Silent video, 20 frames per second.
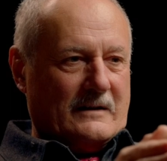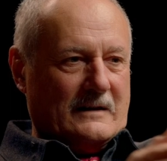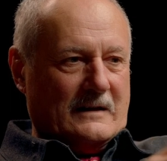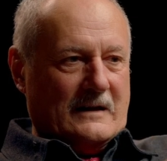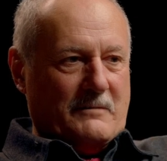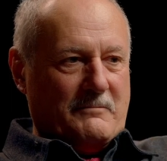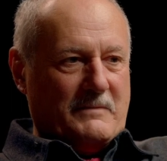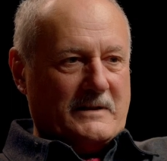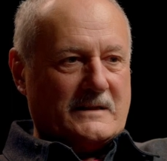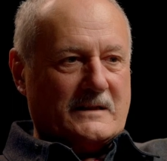
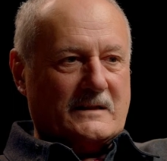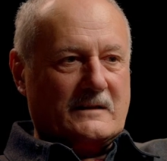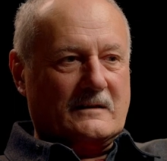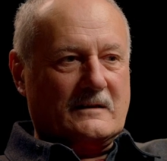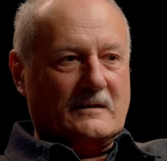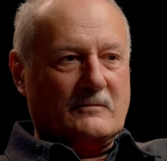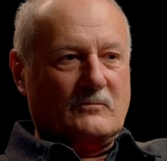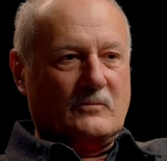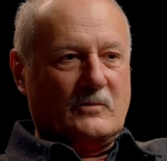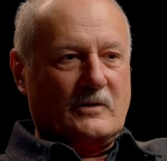limiting
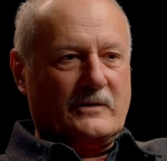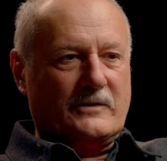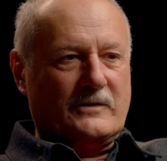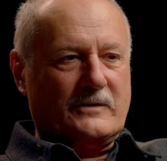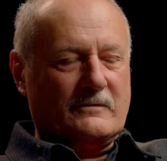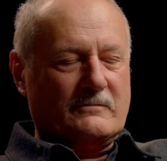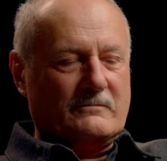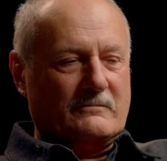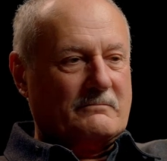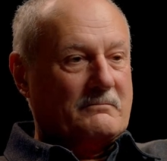them with
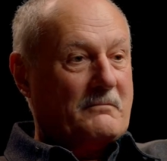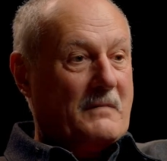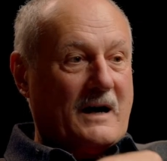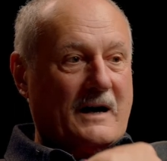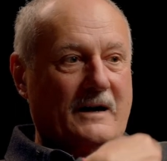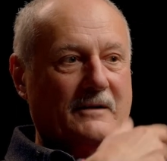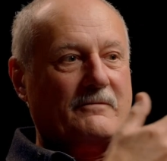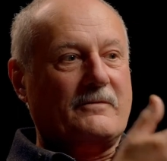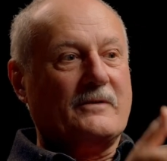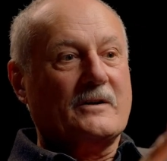
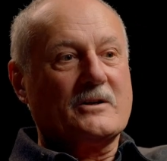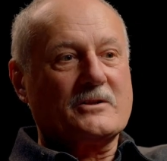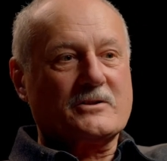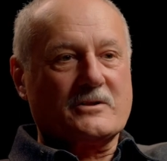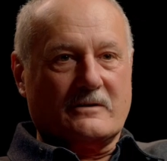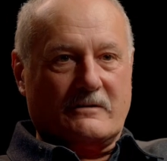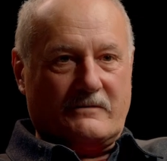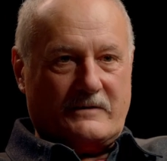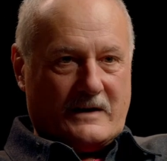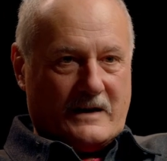my
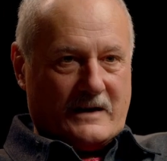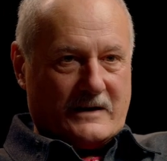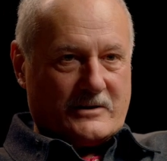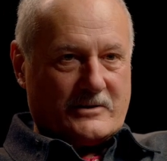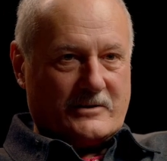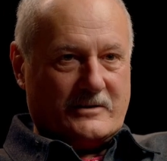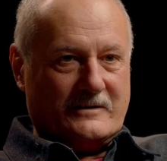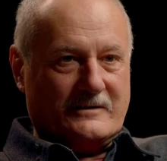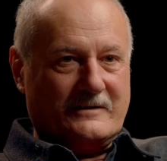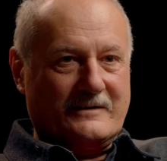version of an
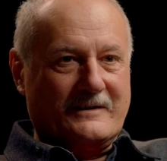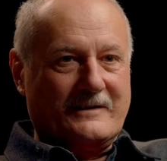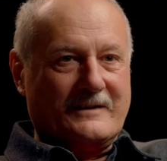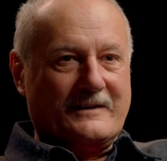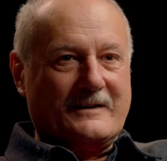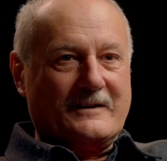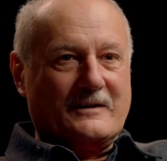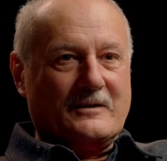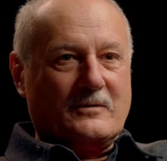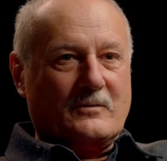action
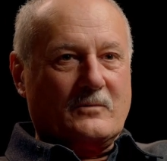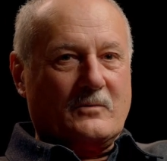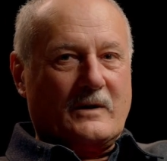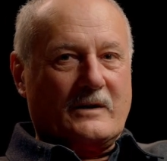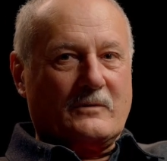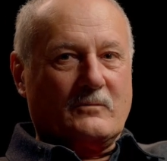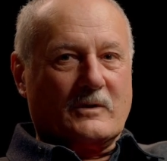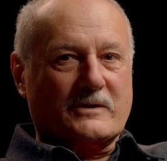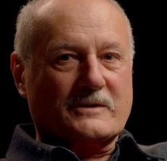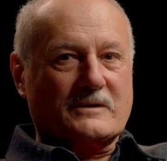
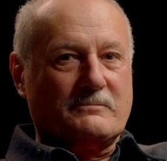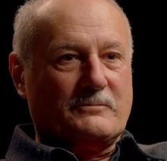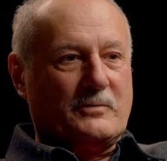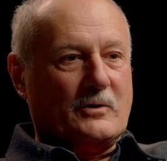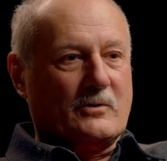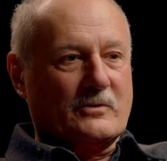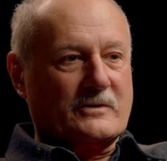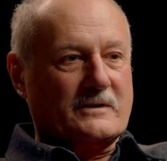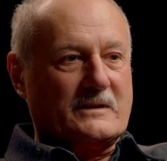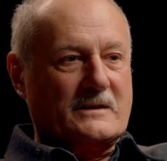when what's
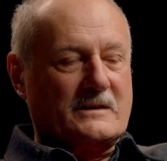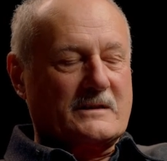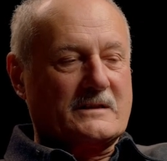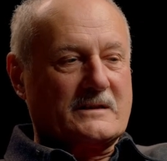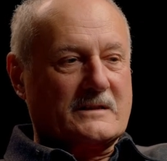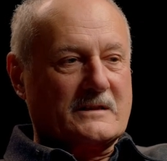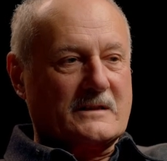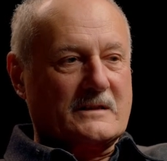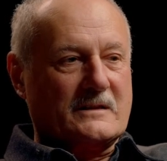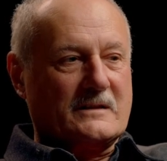important
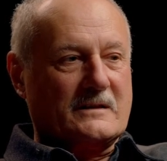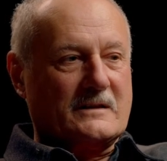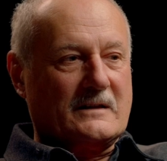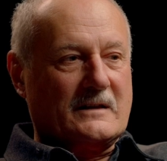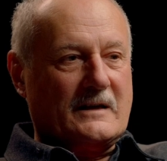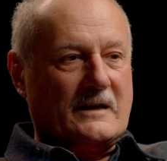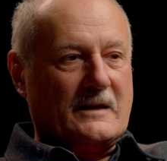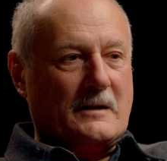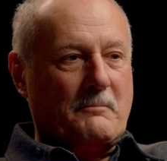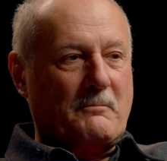is
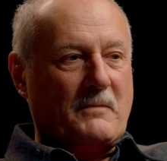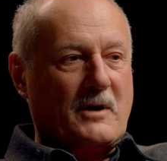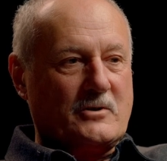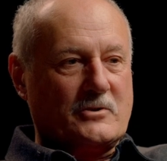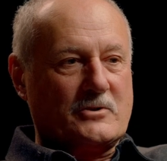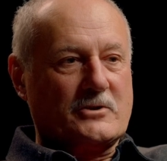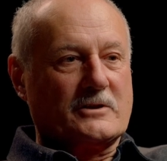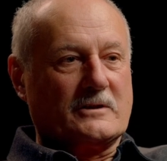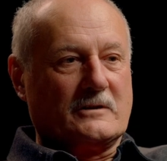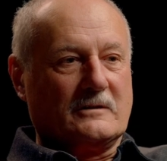an
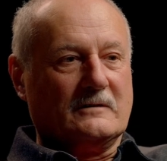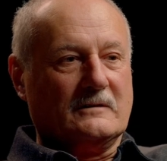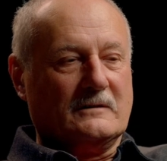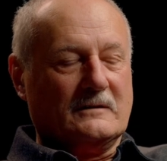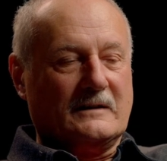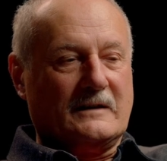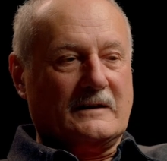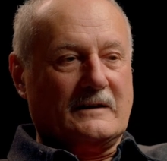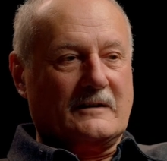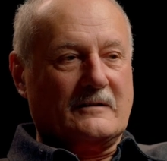emotional
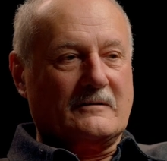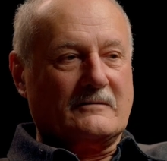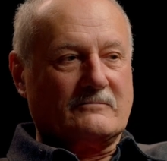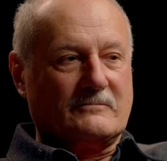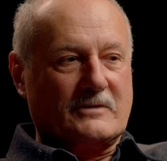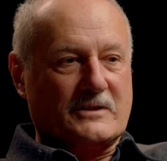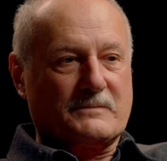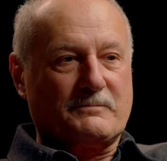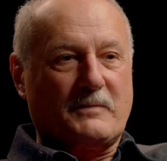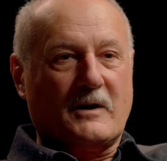uh,
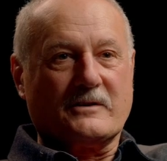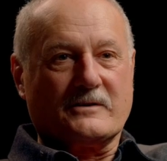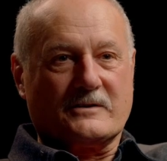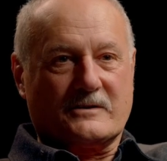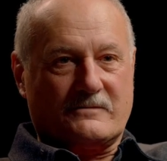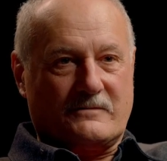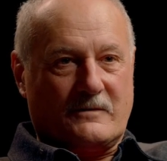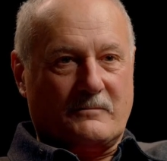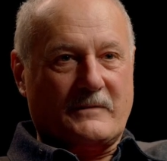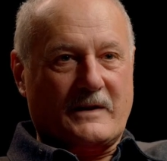response
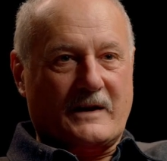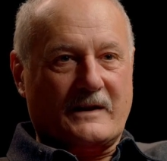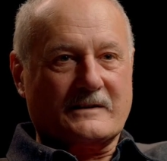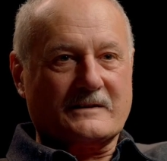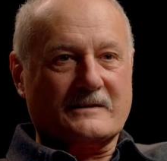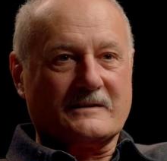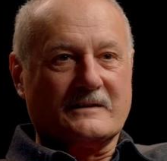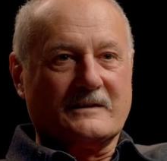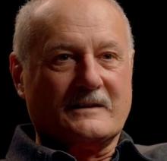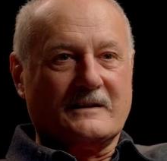from
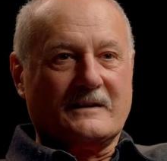that